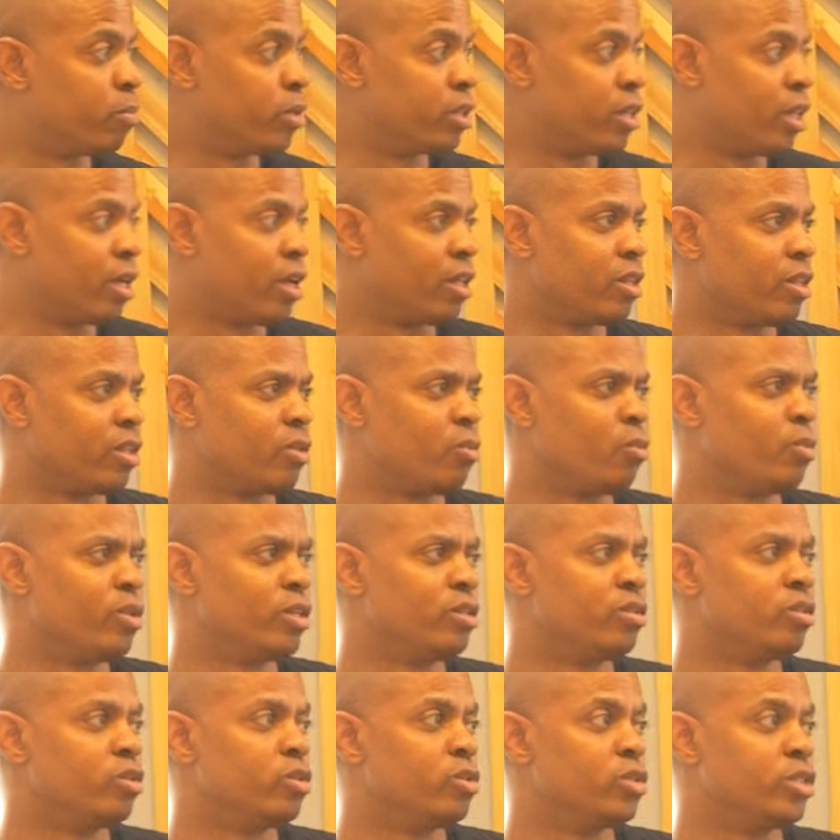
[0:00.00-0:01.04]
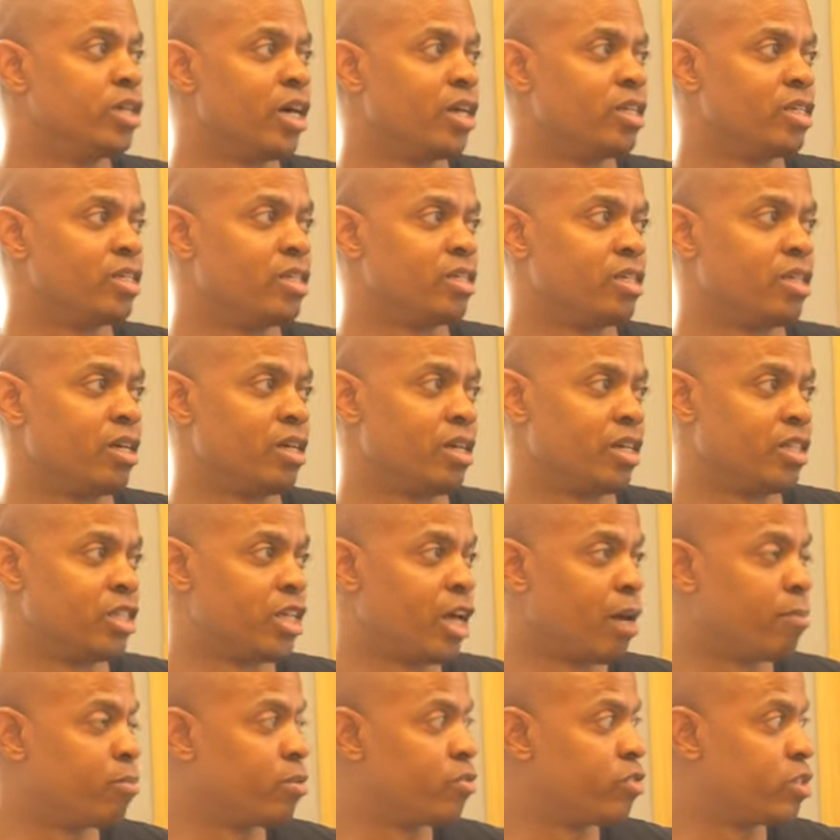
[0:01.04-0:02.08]
but we use that as an
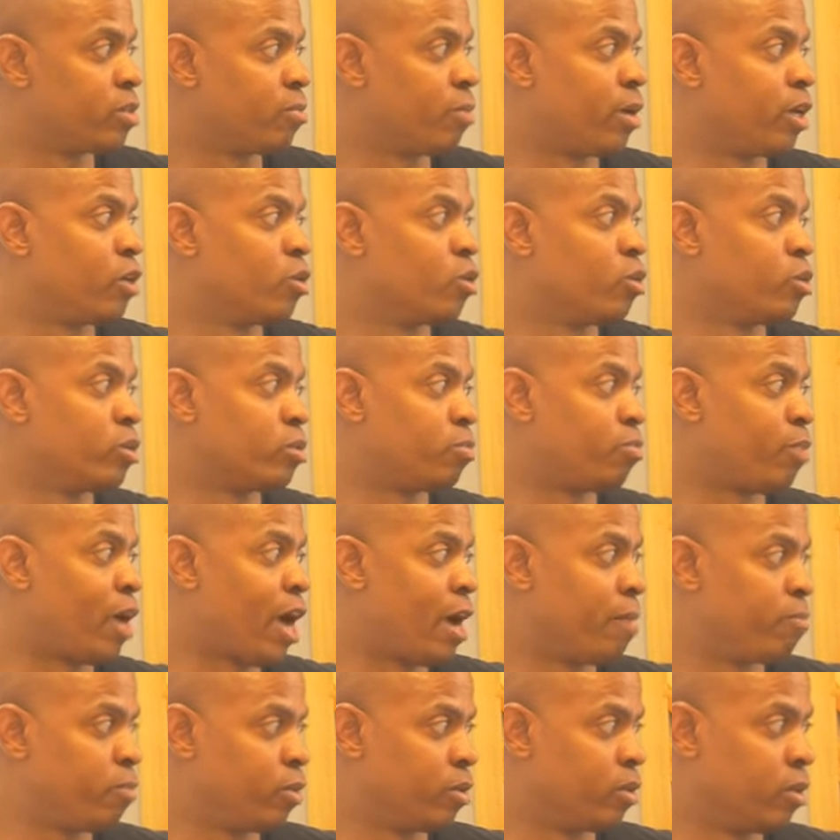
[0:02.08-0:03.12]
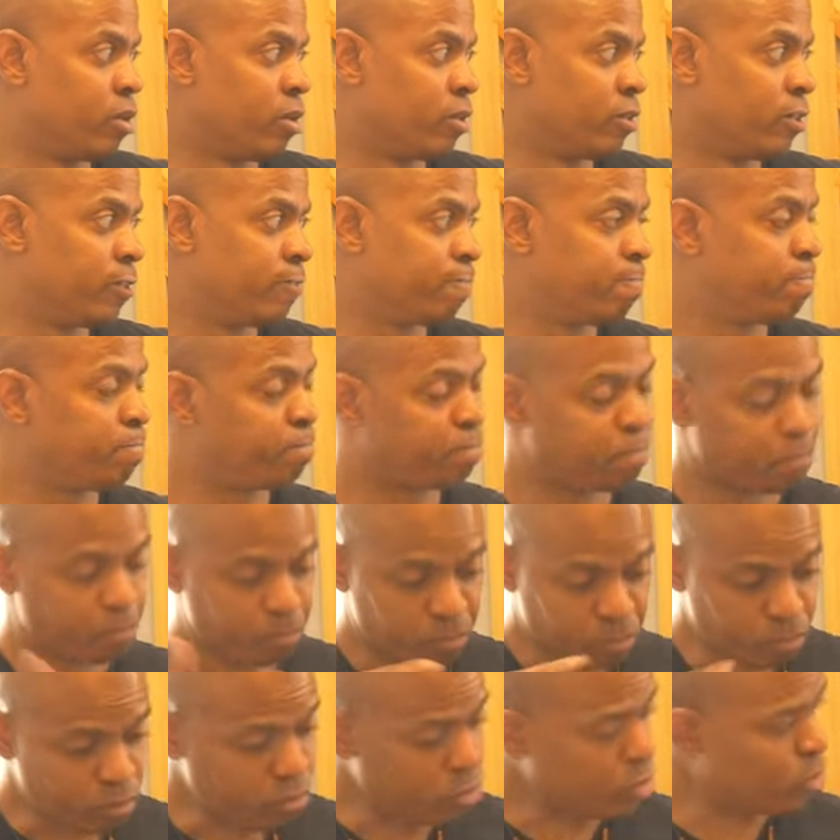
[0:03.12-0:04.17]
example of somebody who was popular,
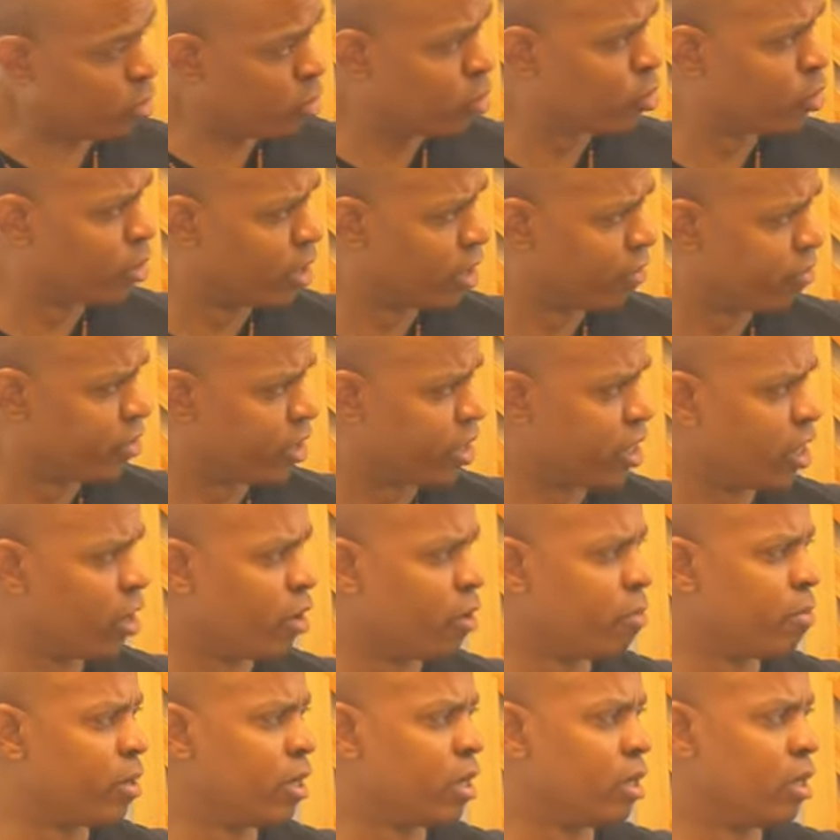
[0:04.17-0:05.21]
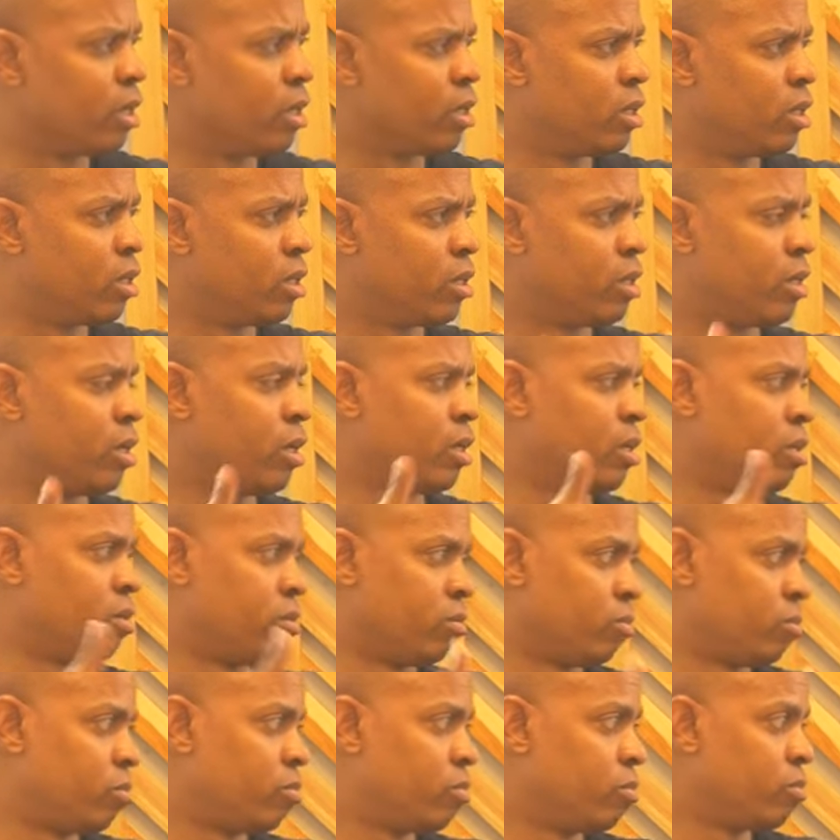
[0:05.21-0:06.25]
who left the Caribbean and,
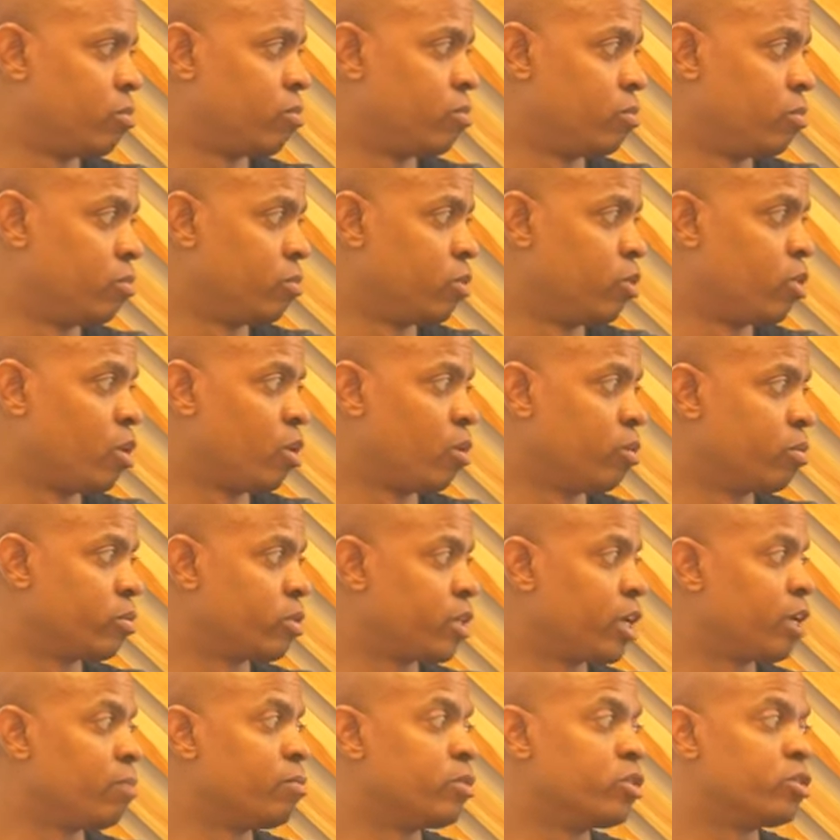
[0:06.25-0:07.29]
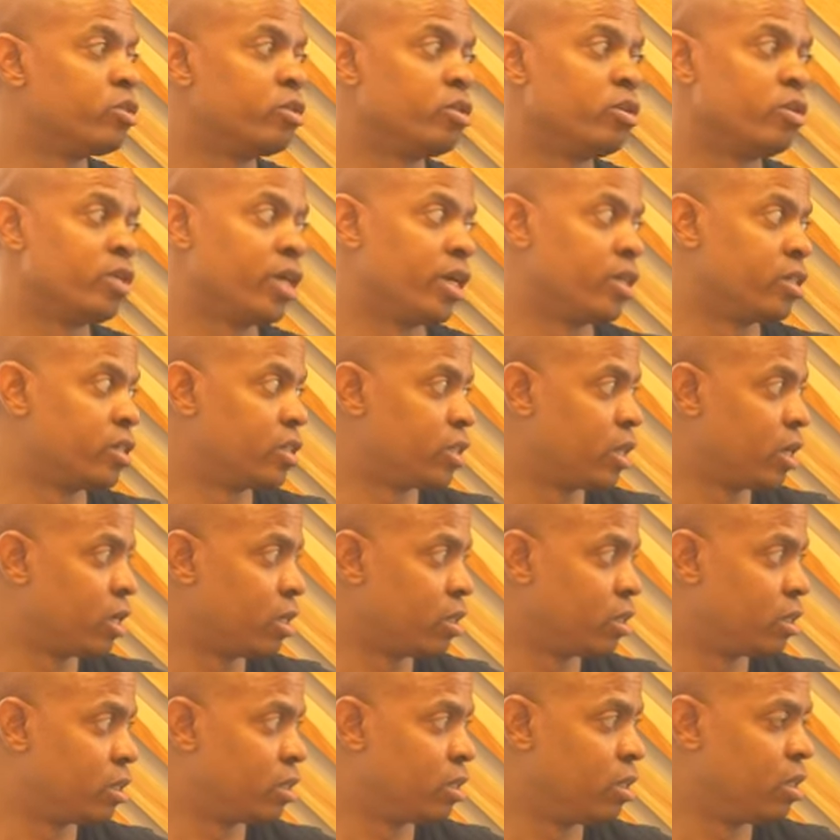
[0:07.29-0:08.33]
you know, came into the United
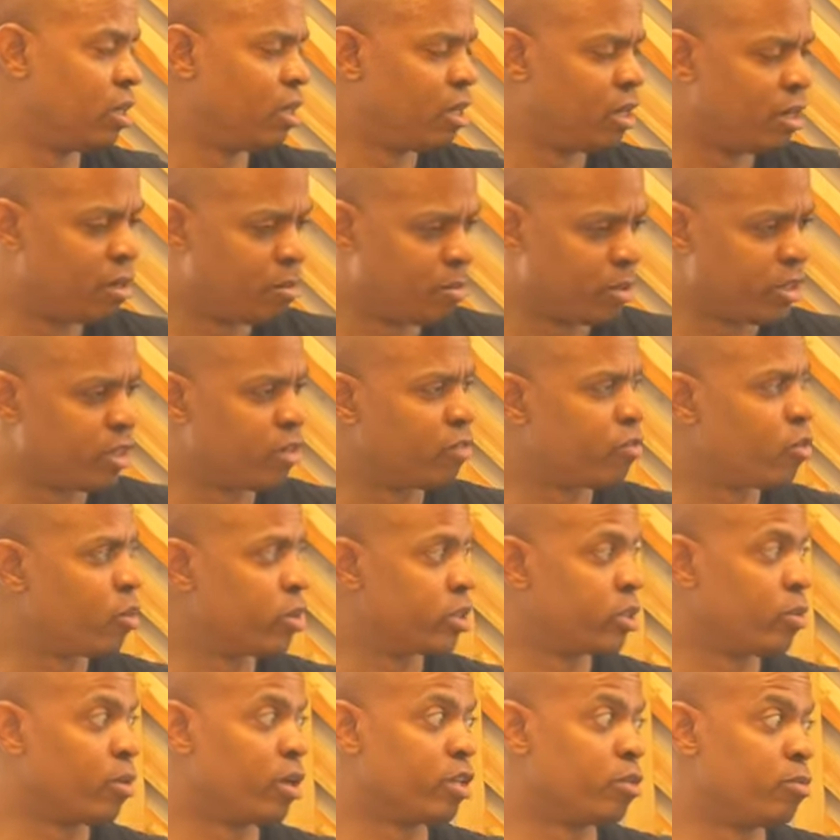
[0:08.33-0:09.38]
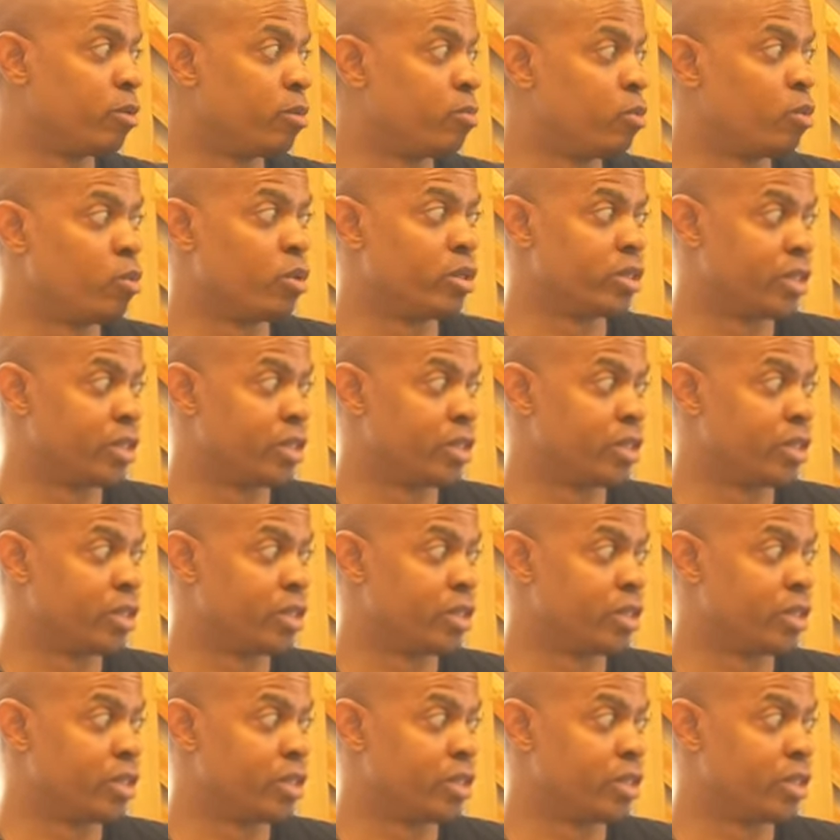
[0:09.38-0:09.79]
States. But then, of course, there were other people who were